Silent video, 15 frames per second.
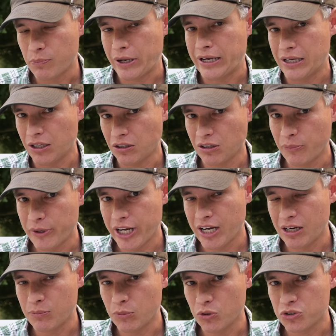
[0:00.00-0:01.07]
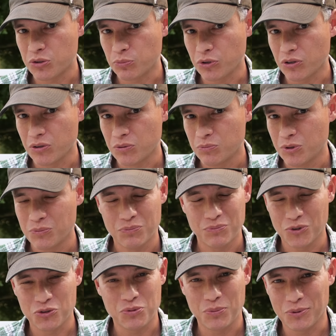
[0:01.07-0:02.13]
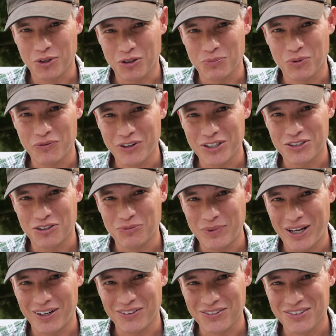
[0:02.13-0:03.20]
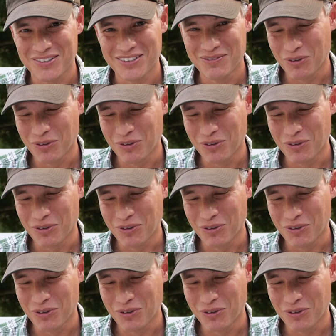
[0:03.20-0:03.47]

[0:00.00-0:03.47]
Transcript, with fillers: by eliminating motion blur. But most people aren't professional models.